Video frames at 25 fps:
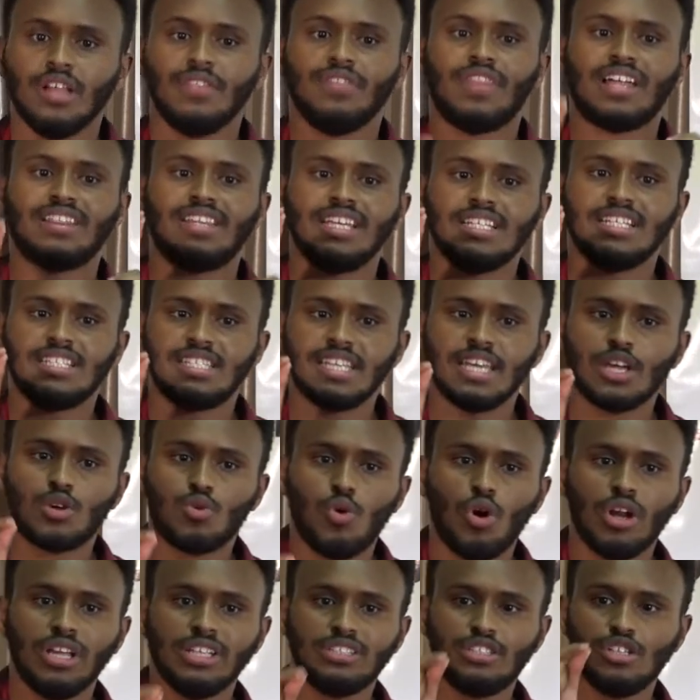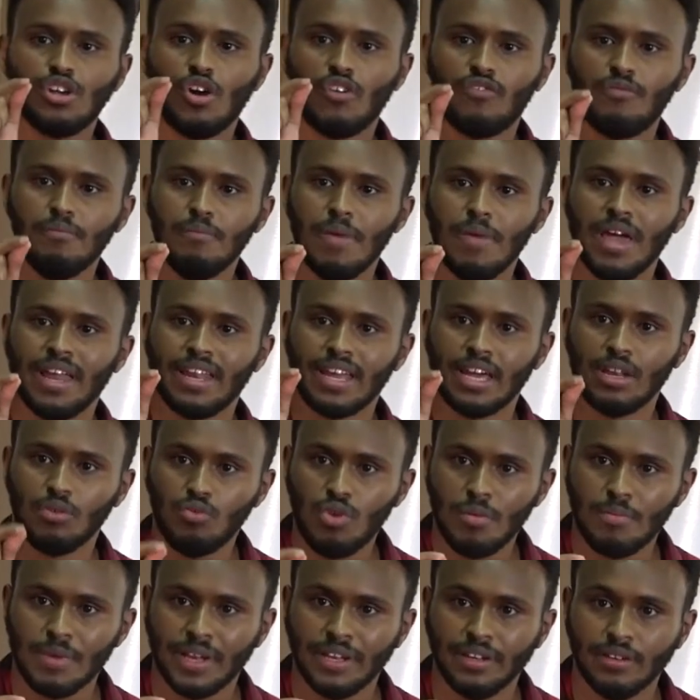that there is equality of men and
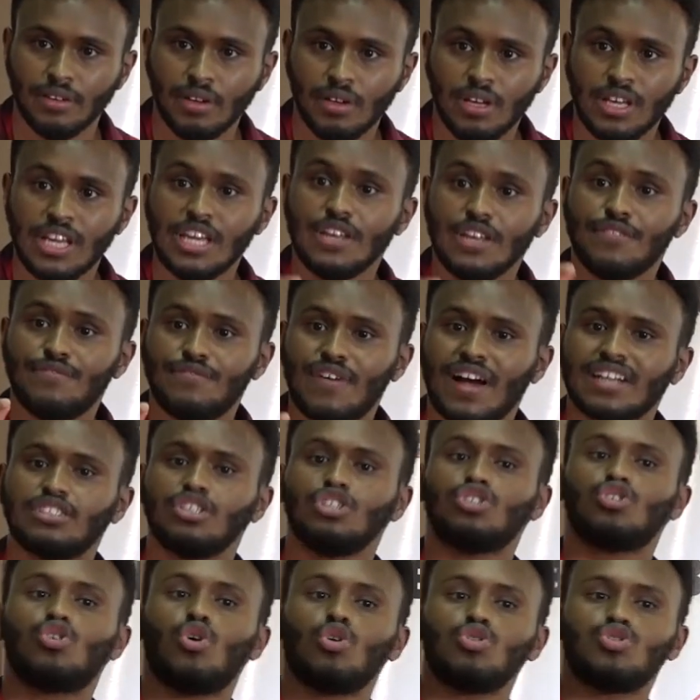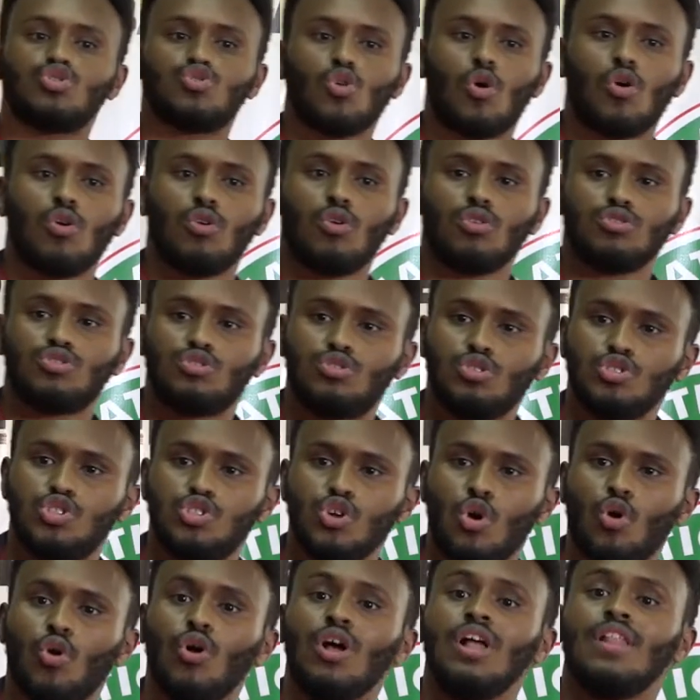women. In fact, it goes to
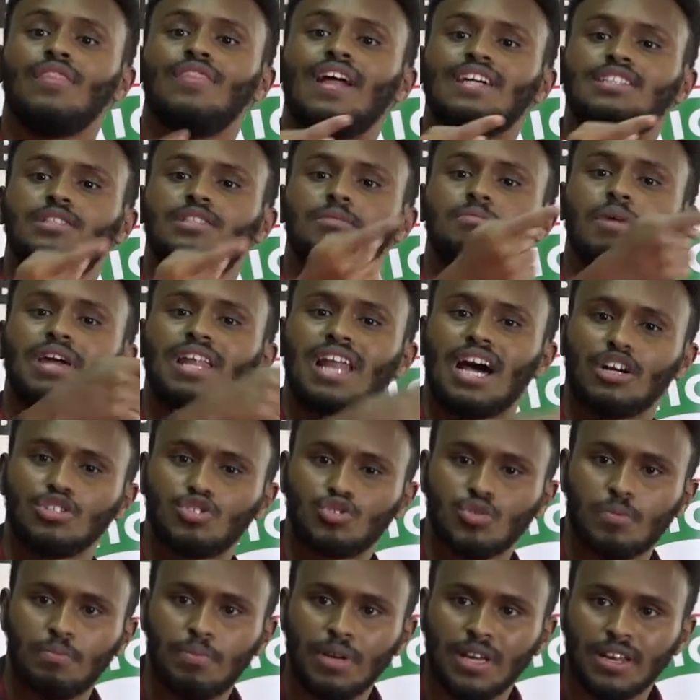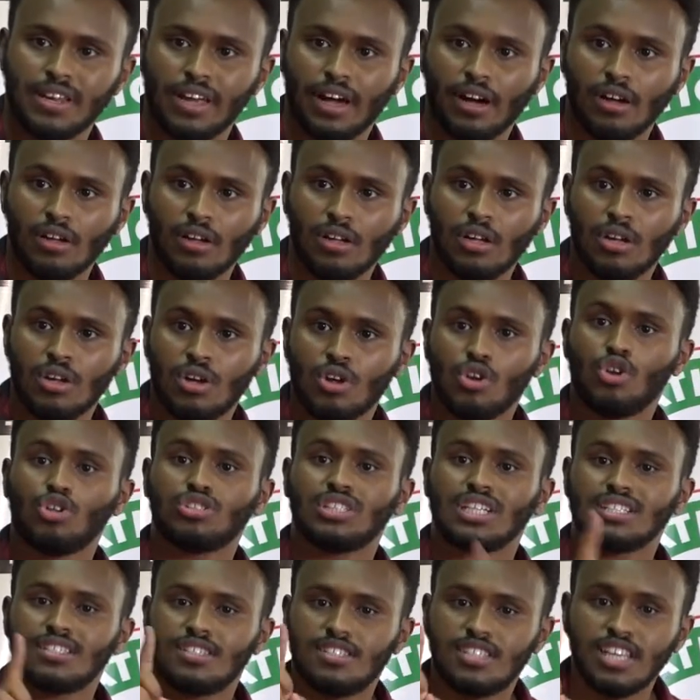show that men are superior. Not
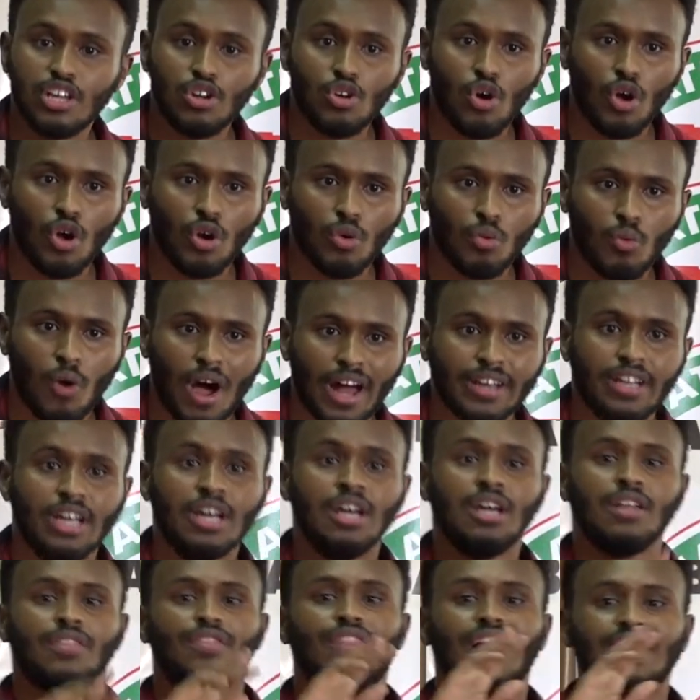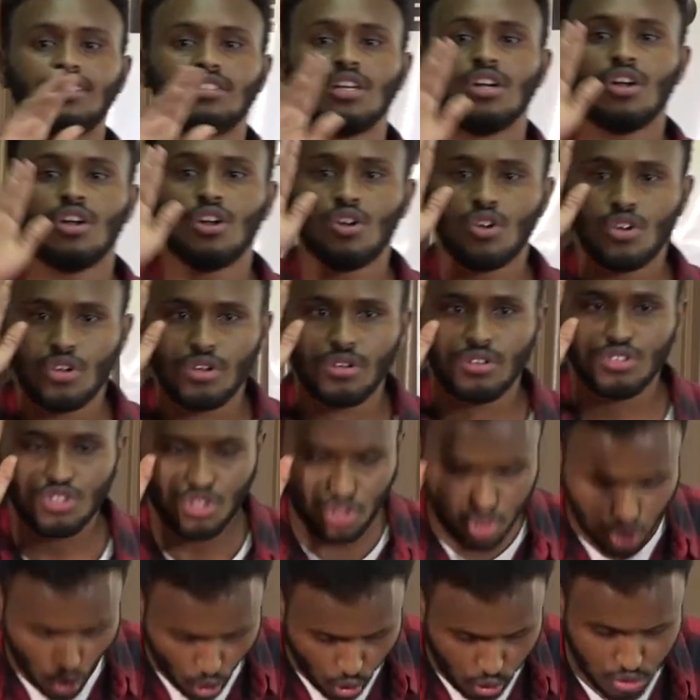a single word that
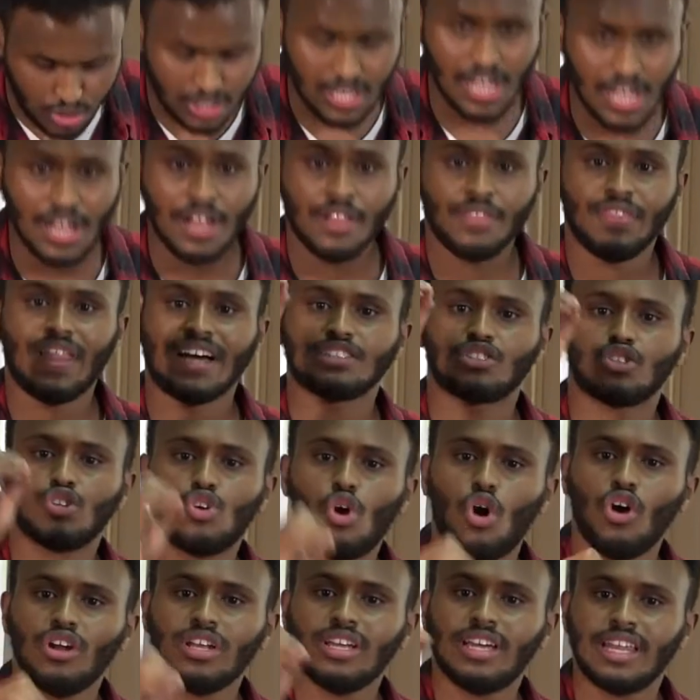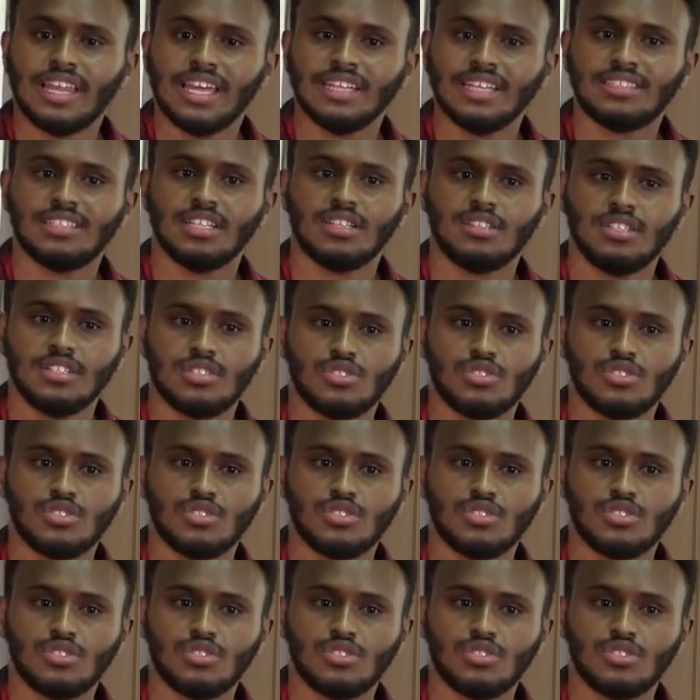shows that God created these